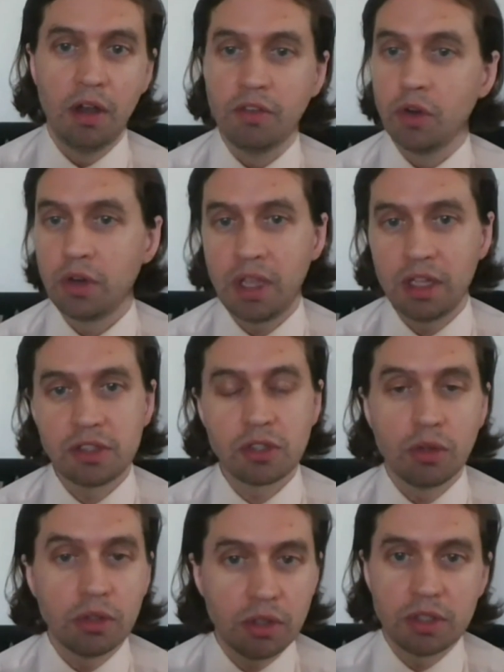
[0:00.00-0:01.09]
A vote against
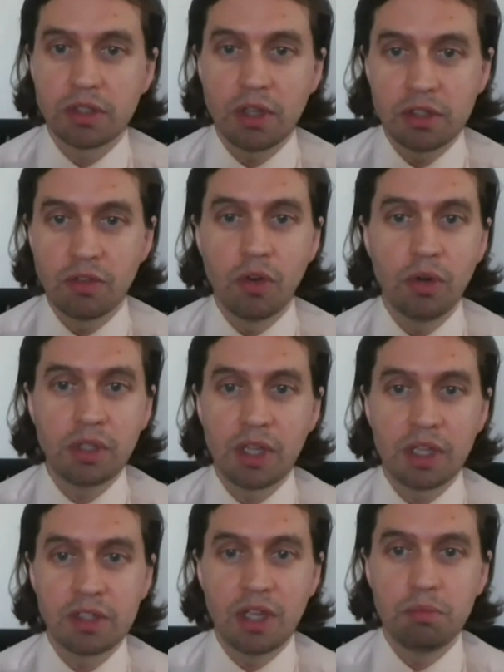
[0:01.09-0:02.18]
solar is a vote to
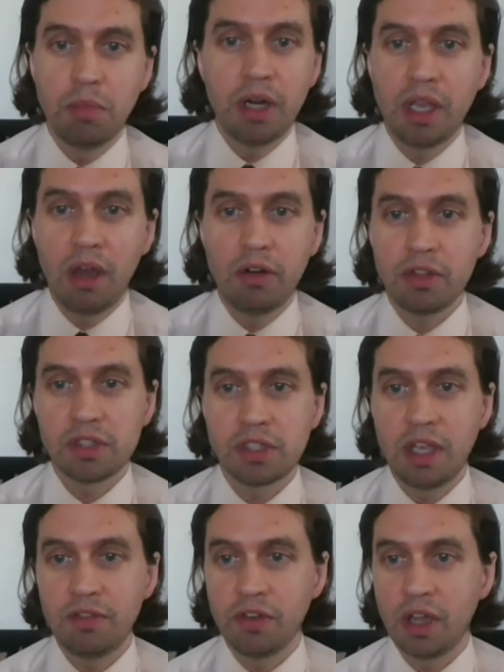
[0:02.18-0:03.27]
send money out of the
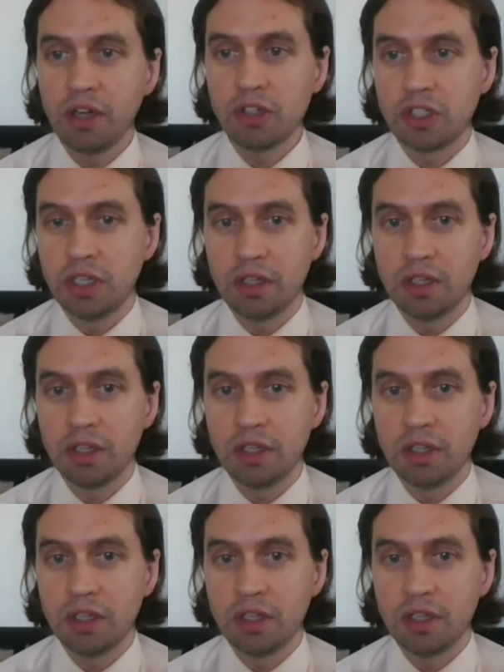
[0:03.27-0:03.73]
state for energy.